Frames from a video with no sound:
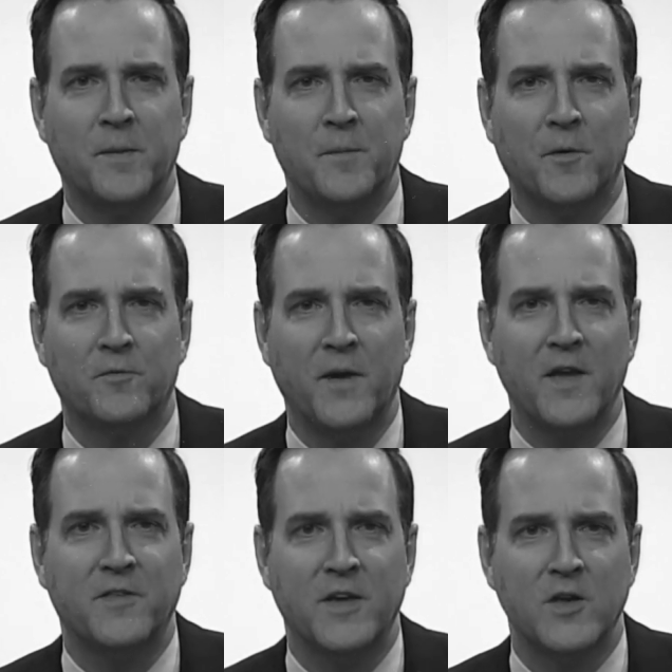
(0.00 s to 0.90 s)
people have
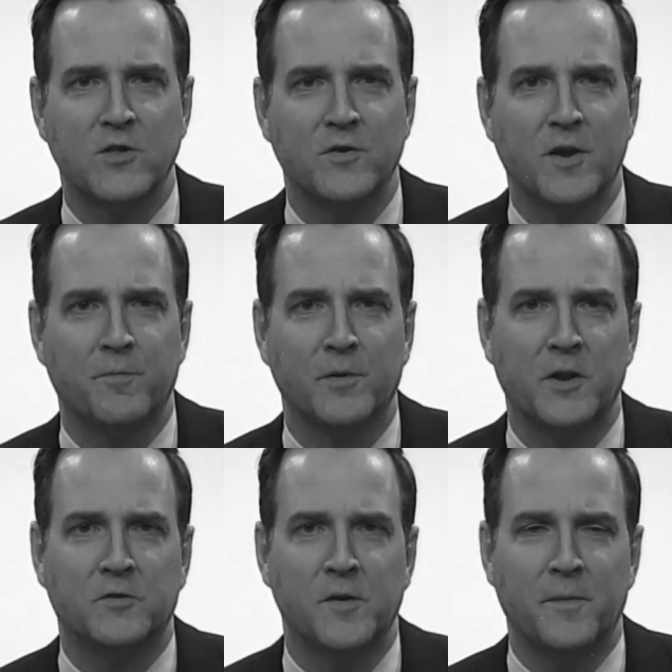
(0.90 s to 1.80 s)
raised the issue and its
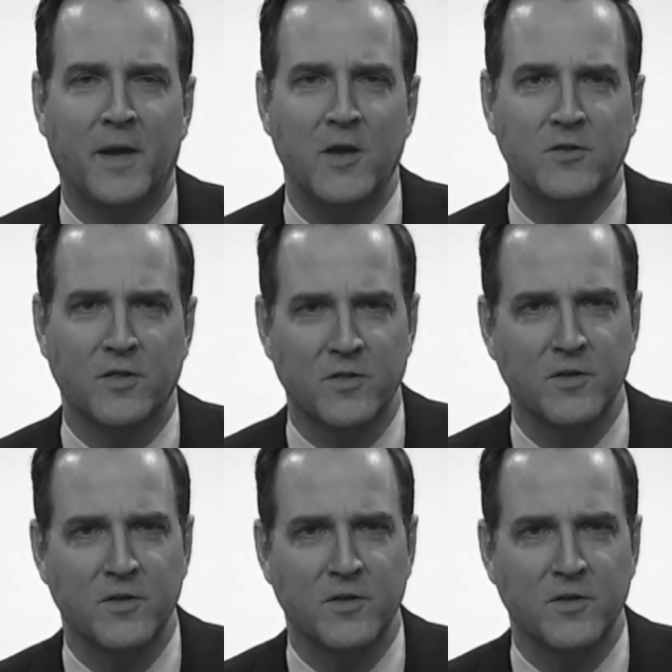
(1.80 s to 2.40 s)
political implications.